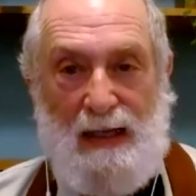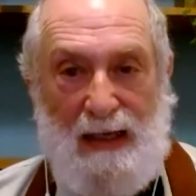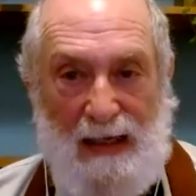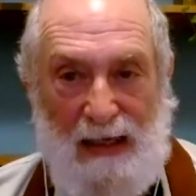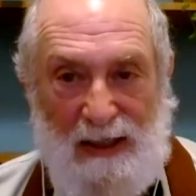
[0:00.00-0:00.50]

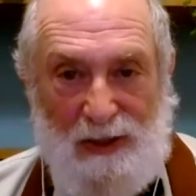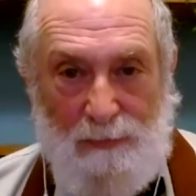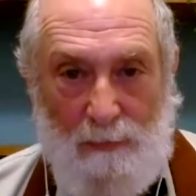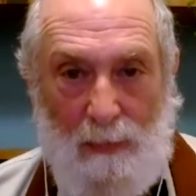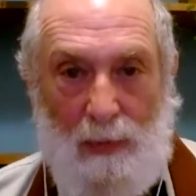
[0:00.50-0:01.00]
Each
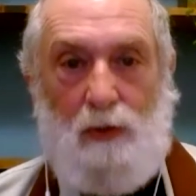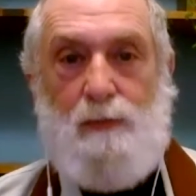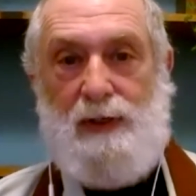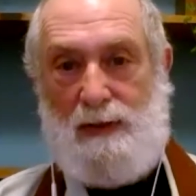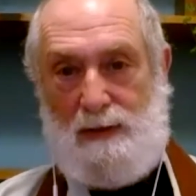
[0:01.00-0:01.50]

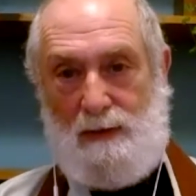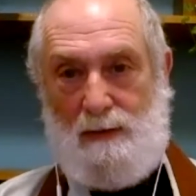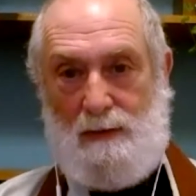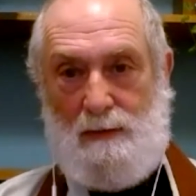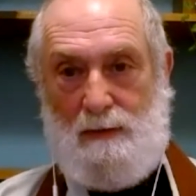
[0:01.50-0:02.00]
moment
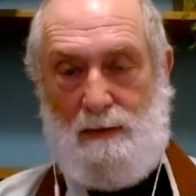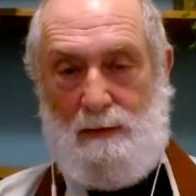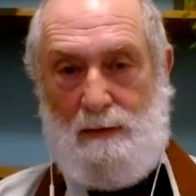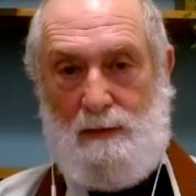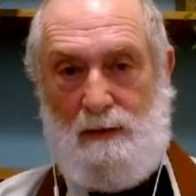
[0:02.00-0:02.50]

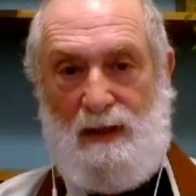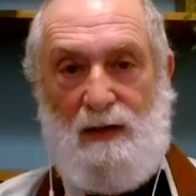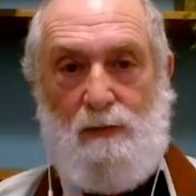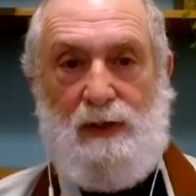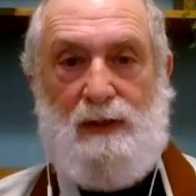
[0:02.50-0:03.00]

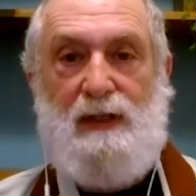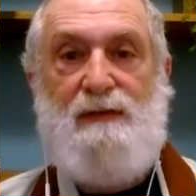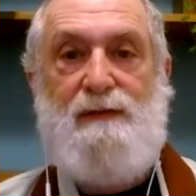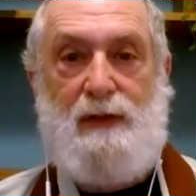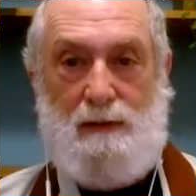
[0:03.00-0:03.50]
that we're
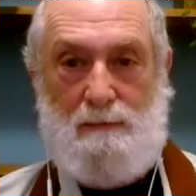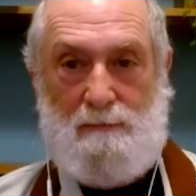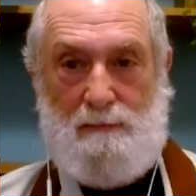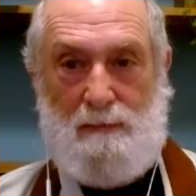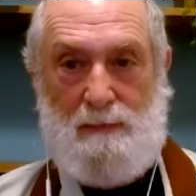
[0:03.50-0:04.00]
living
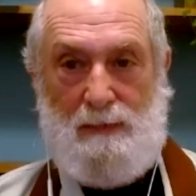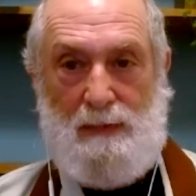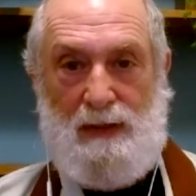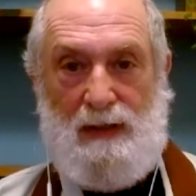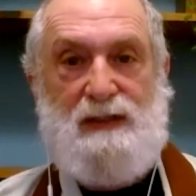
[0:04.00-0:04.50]

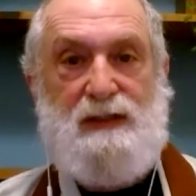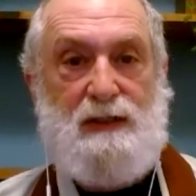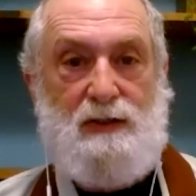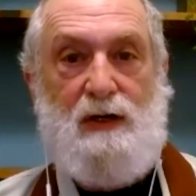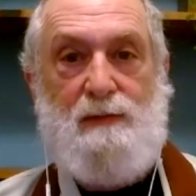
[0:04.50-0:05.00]
is a
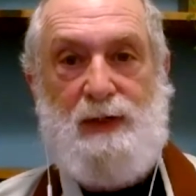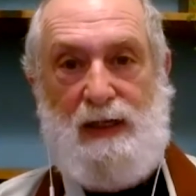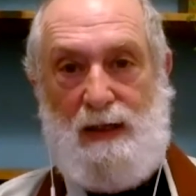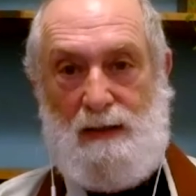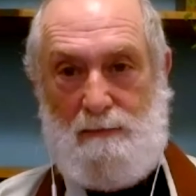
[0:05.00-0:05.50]
Dharma
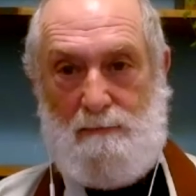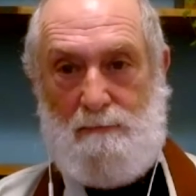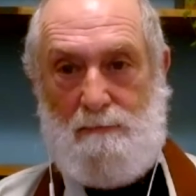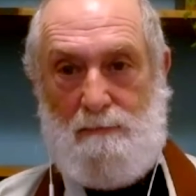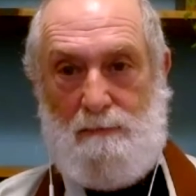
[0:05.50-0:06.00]
gate.
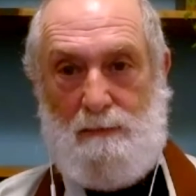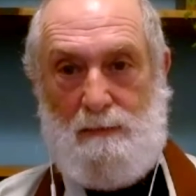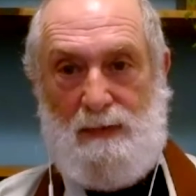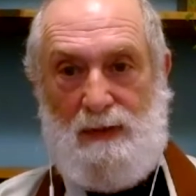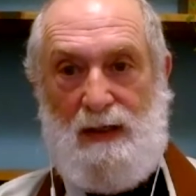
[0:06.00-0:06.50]

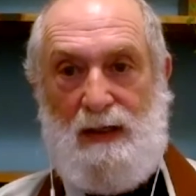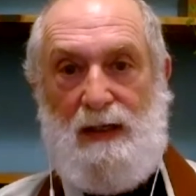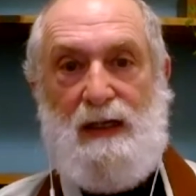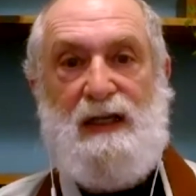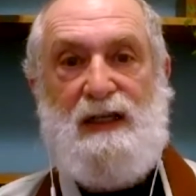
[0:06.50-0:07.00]

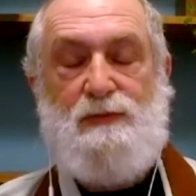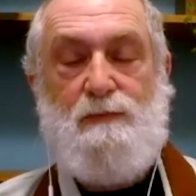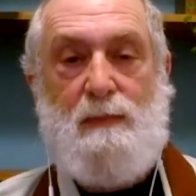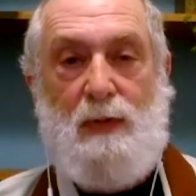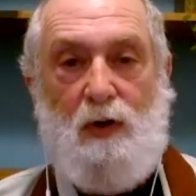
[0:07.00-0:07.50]
Each
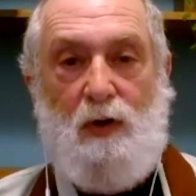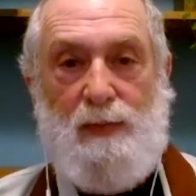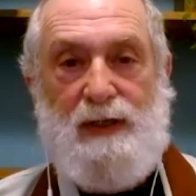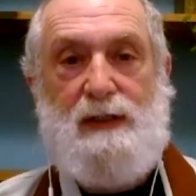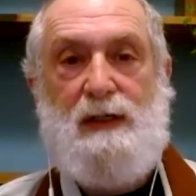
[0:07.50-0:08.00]

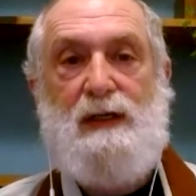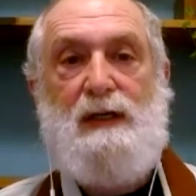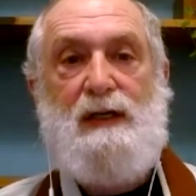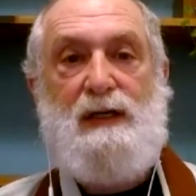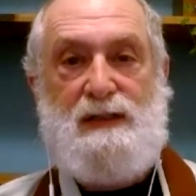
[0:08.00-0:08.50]
moment
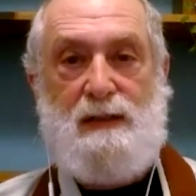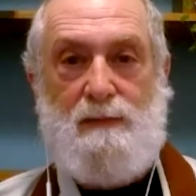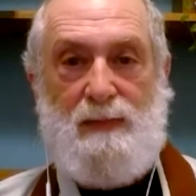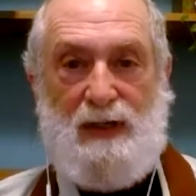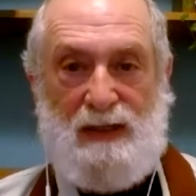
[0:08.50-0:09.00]
is
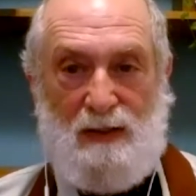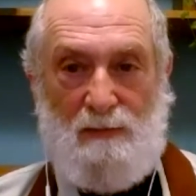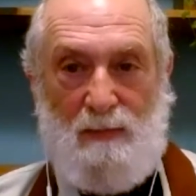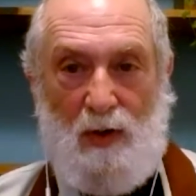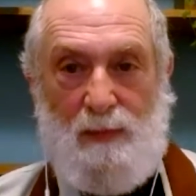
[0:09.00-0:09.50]
a, is a
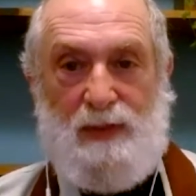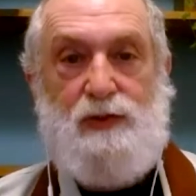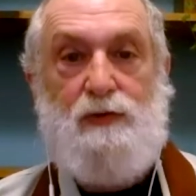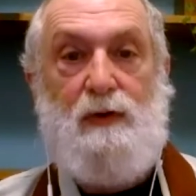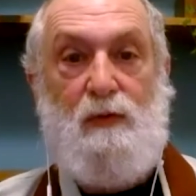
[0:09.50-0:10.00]
moment
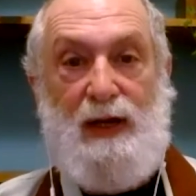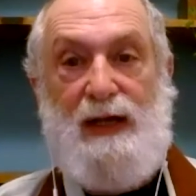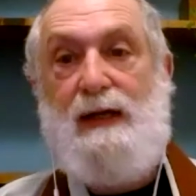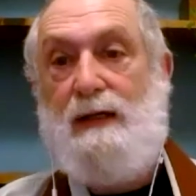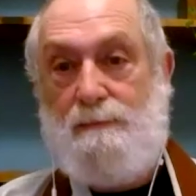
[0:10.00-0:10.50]
to
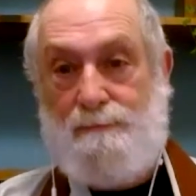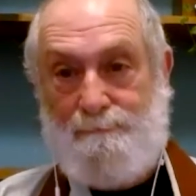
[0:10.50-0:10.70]
awaken,